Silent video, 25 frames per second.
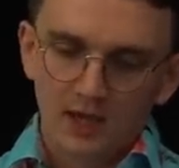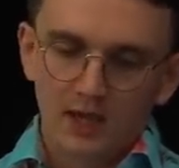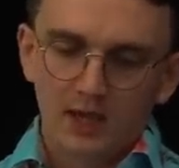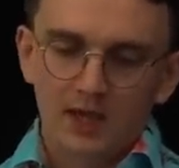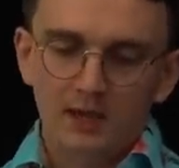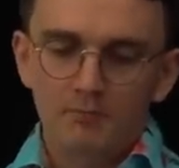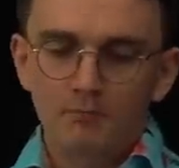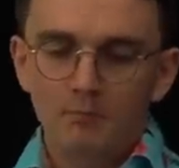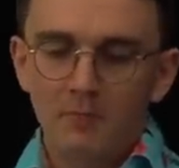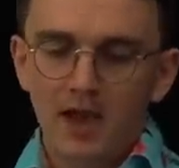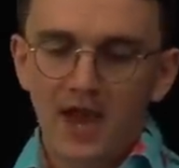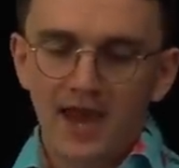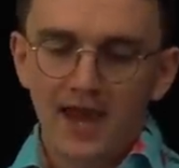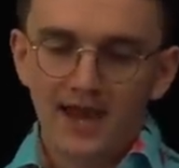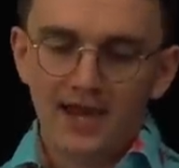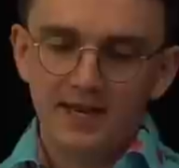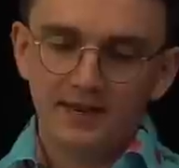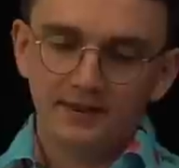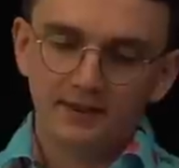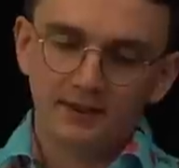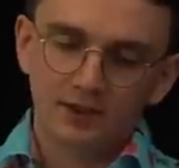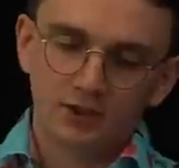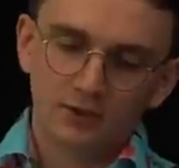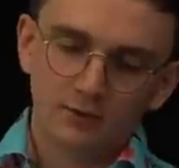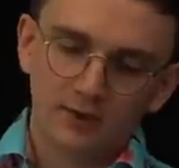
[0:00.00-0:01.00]
In May,
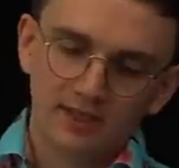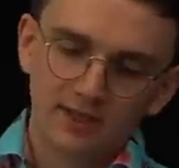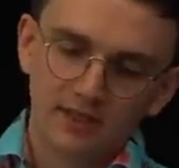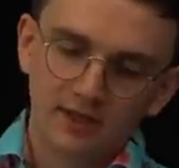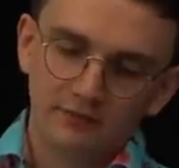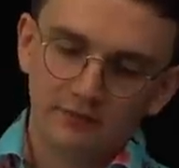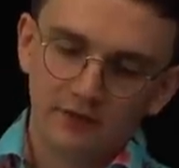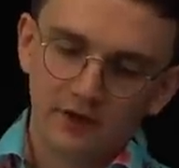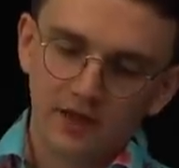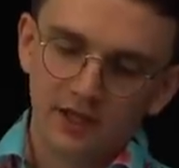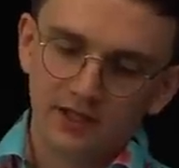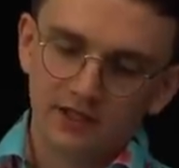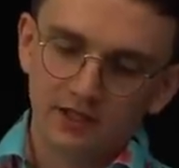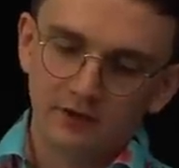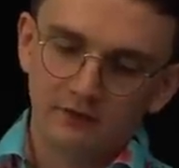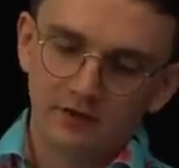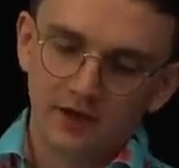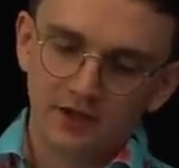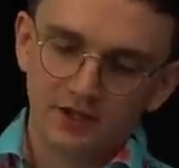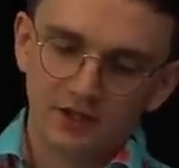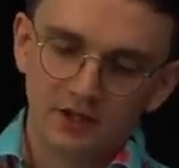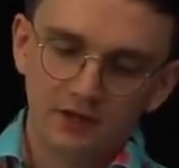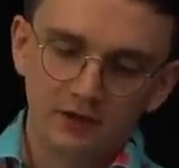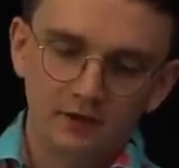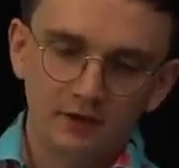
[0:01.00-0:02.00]
the 21st
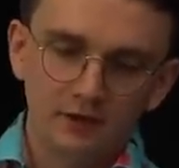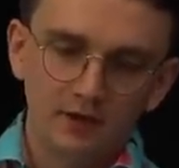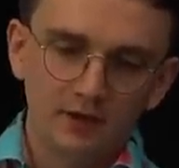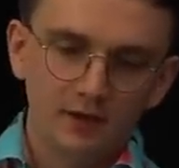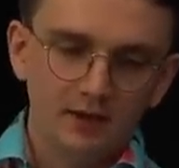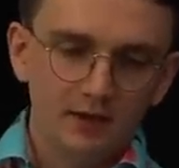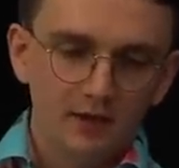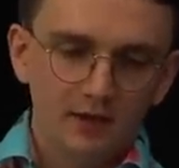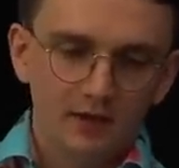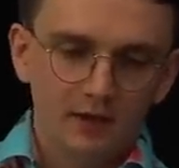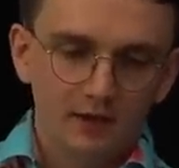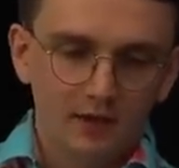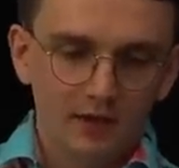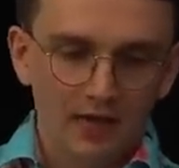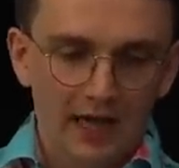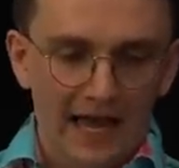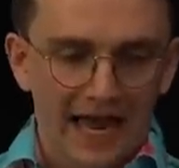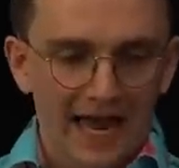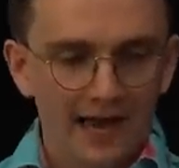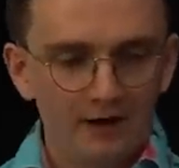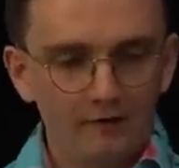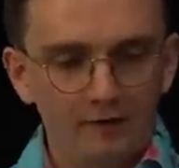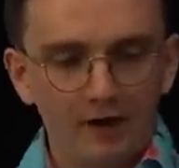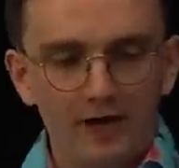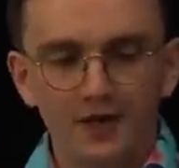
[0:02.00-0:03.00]
Division at
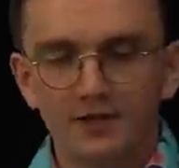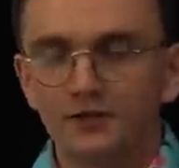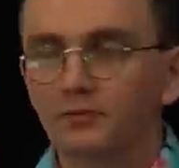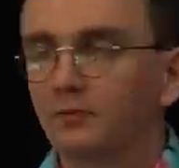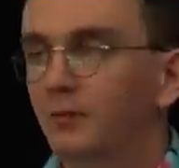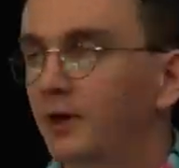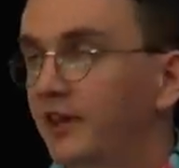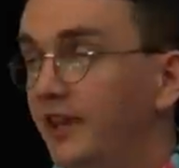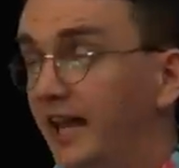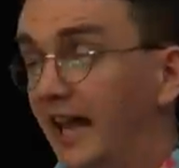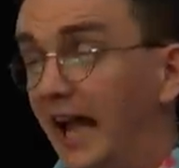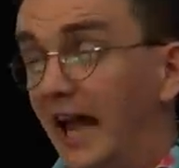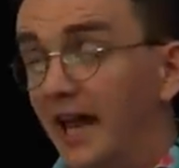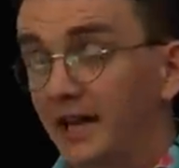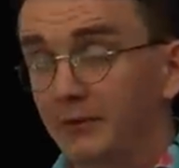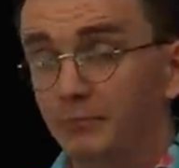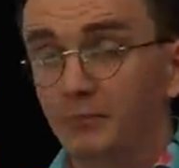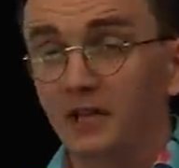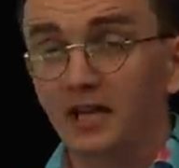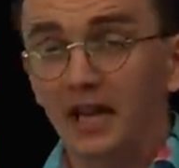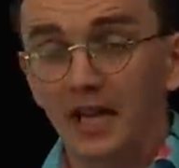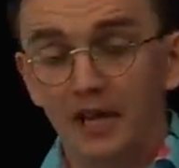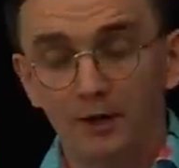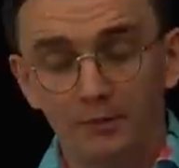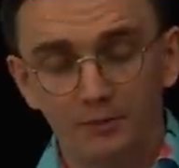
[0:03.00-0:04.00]
Arras, where they hadn't
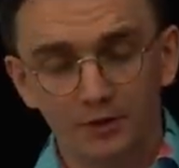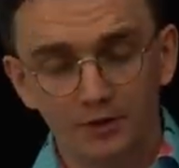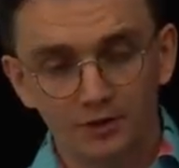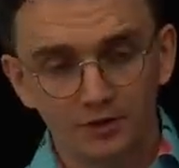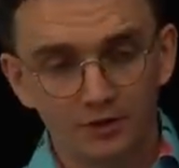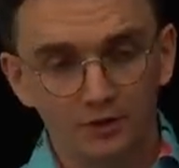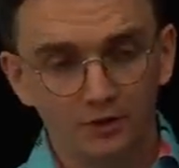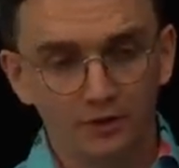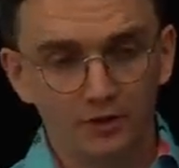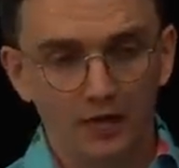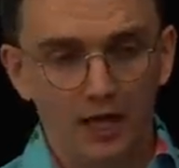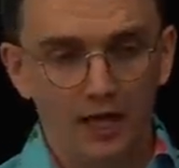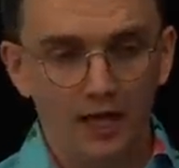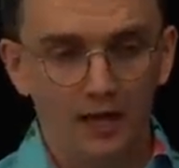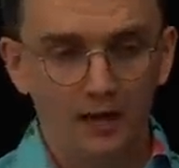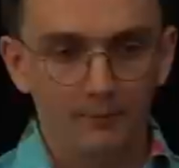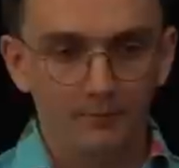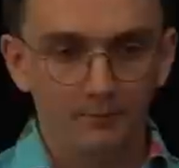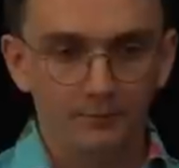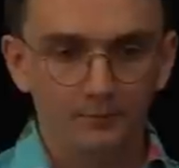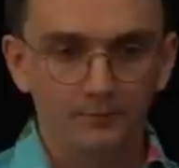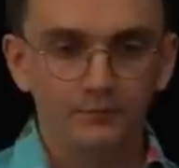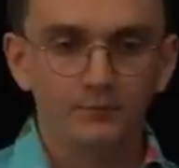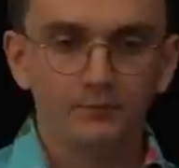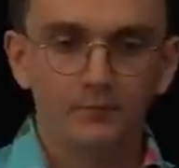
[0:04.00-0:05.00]
been able to
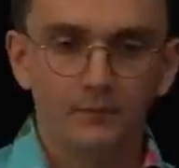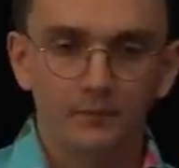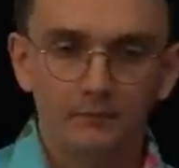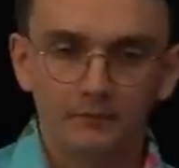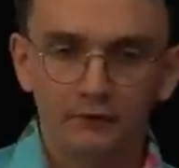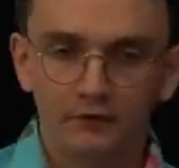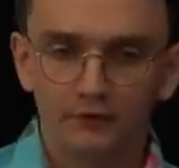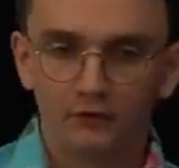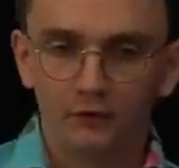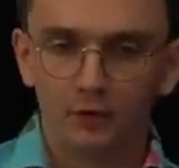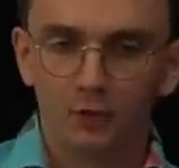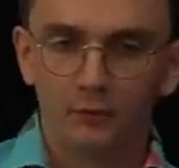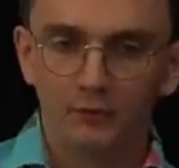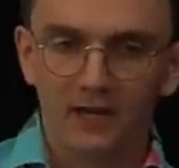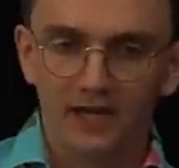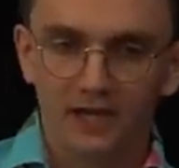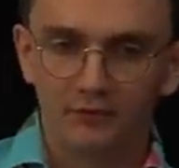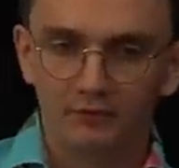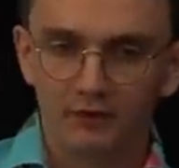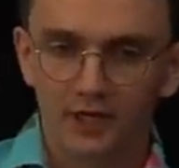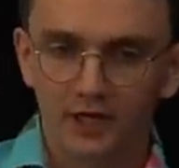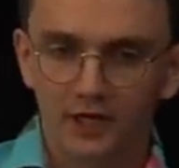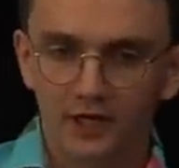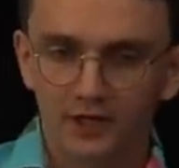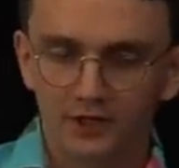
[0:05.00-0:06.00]
um, perform any
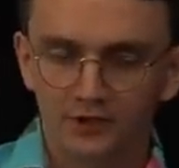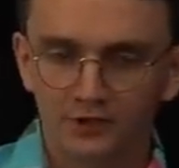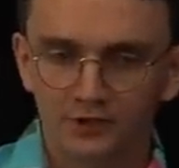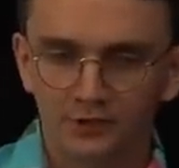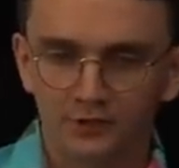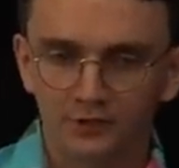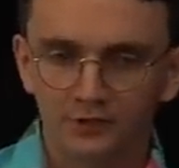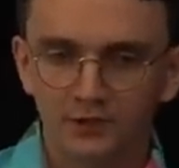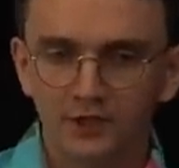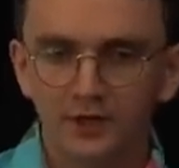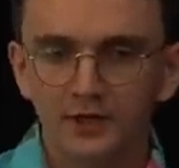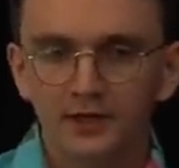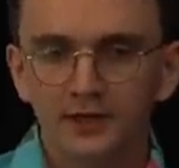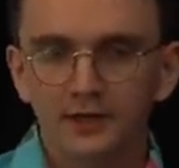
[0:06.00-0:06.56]
rehearsals,